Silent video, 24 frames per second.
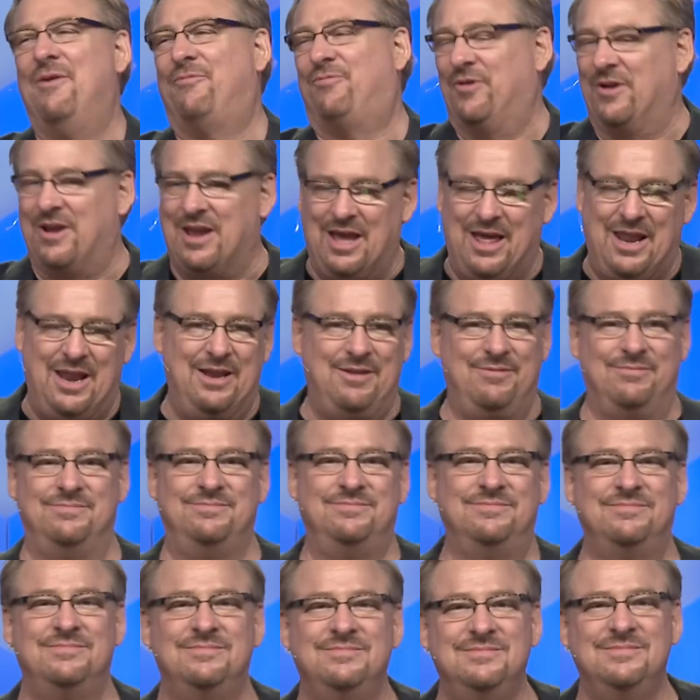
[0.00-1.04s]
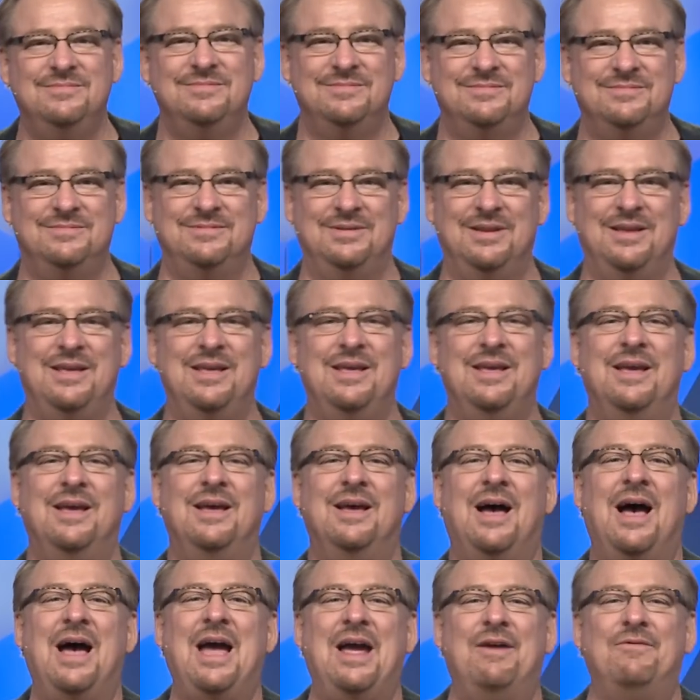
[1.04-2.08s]
Forget it.
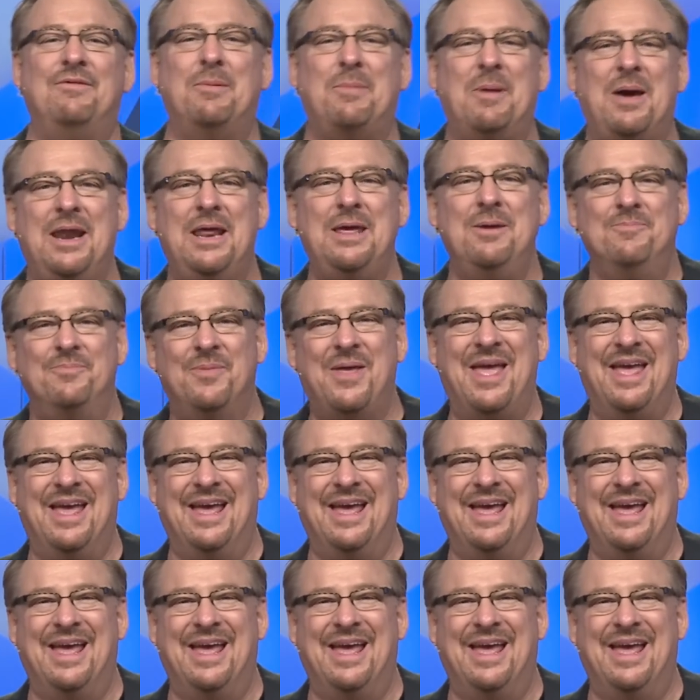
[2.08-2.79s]
Hi, everybody.